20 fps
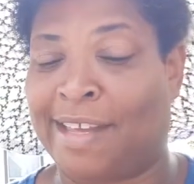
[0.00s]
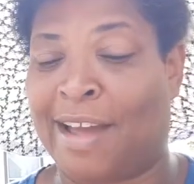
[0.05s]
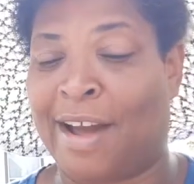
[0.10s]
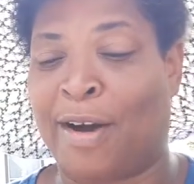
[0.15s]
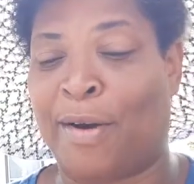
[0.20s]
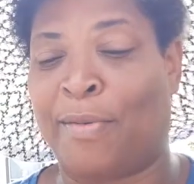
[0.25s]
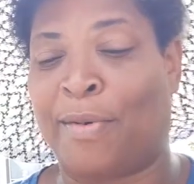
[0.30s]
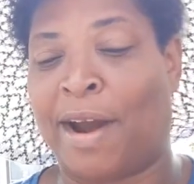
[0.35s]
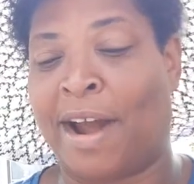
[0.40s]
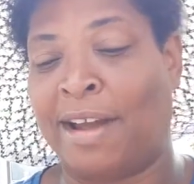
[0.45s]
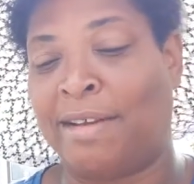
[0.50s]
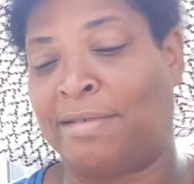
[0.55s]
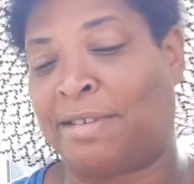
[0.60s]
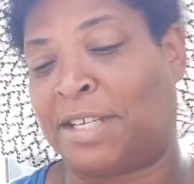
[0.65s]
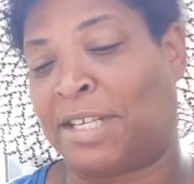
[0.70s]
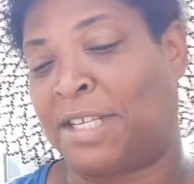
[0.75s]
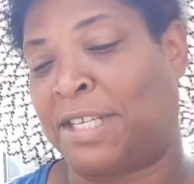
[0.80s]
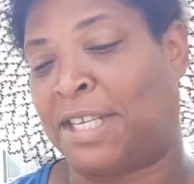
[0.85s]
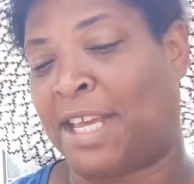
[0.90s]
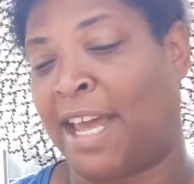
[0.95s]
All right,
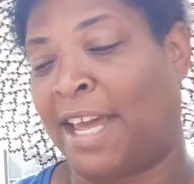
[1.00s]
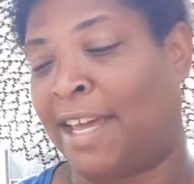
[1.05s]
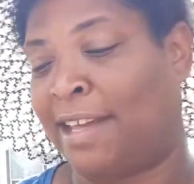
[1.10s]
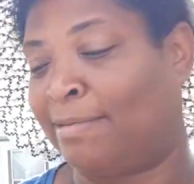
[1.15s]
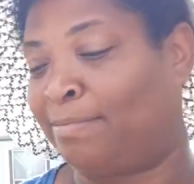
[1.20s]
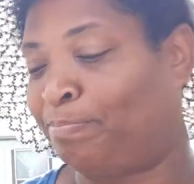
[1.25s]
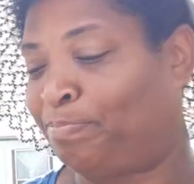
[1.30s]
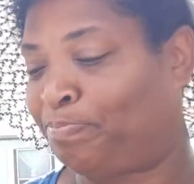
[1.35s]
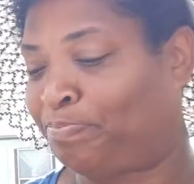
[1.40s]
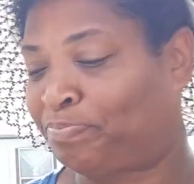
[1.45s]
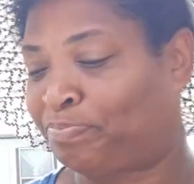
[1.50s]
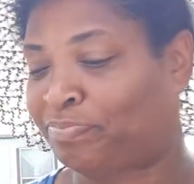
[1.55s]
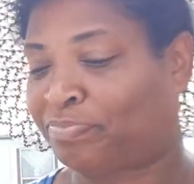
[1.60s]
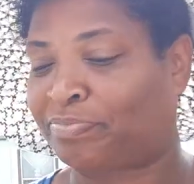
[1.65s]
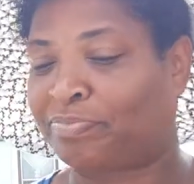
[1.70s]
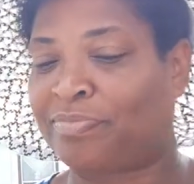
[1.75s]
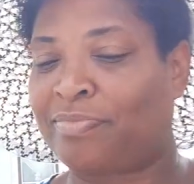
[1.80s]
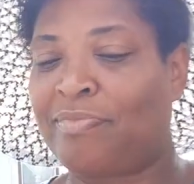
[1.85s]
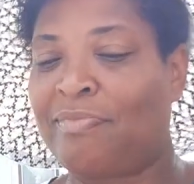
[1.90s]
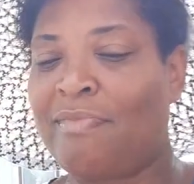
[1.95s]
just saying.
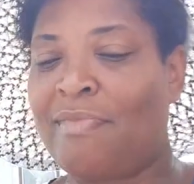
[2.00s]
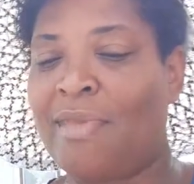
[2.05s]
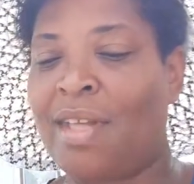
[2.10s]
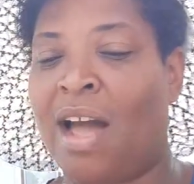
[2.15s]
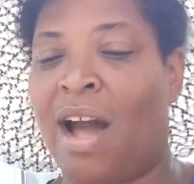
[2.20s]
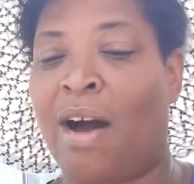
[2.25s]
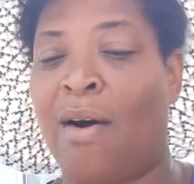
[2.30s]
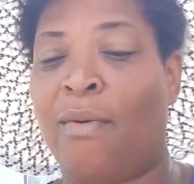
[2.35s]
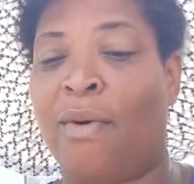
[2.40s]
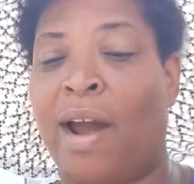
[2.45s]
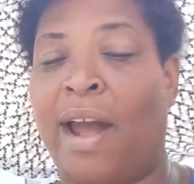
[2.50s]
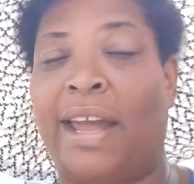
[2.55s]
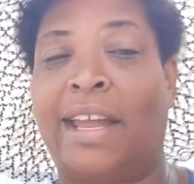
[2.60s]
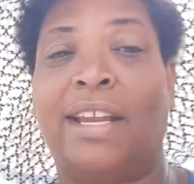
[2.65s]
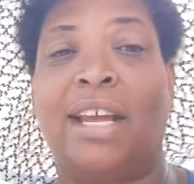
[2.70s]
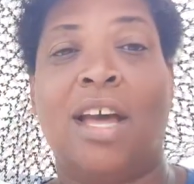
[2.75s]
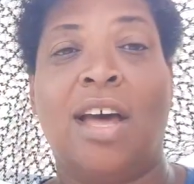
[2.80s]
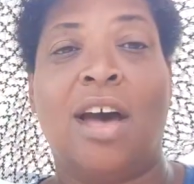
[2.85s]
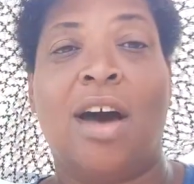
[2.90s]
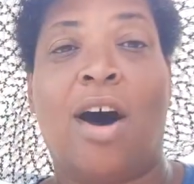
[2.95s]
All right,
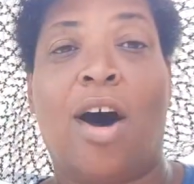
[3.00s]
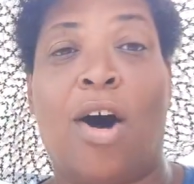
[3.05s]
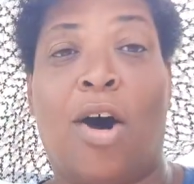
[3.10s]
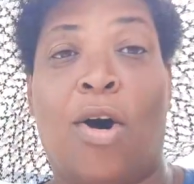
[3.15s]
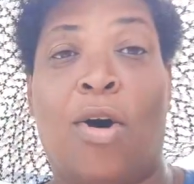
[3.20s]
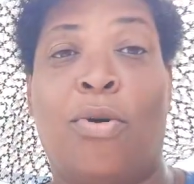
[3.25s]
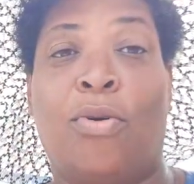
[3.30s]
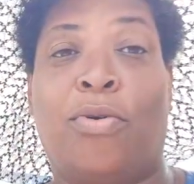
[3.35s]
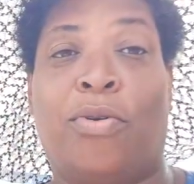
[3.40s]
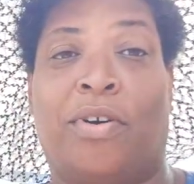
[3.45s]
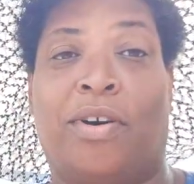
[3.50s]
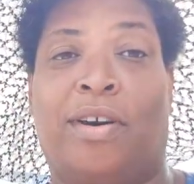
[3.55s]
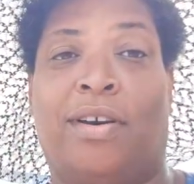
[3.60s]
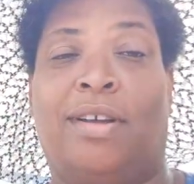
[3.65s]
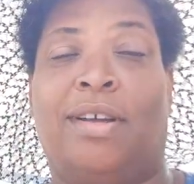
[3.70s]
okra.